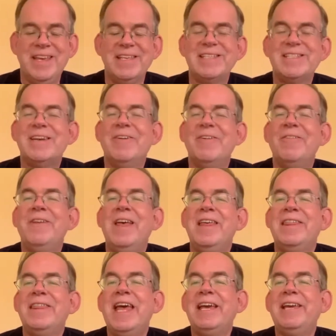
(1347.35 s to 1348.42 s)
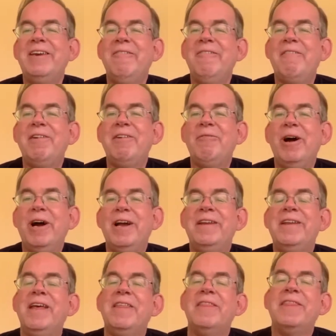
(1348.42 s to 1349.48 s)
So thank you,
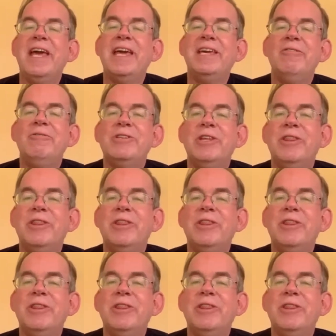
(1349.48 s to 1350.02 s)
everyone. Thank you to the